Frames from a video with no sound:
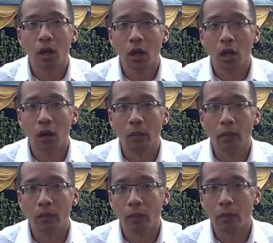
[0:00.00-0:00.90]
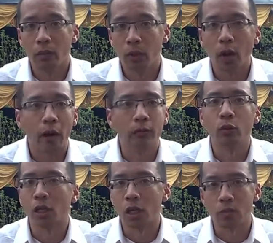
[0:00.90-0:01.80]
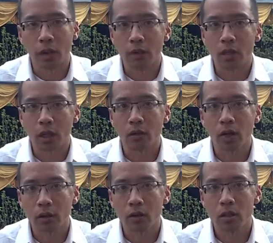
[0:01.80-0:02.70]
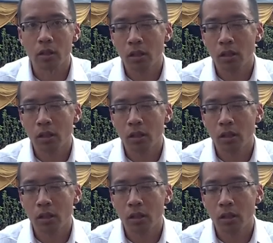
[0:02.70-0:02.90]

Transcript: um, you have to engage private sector actors.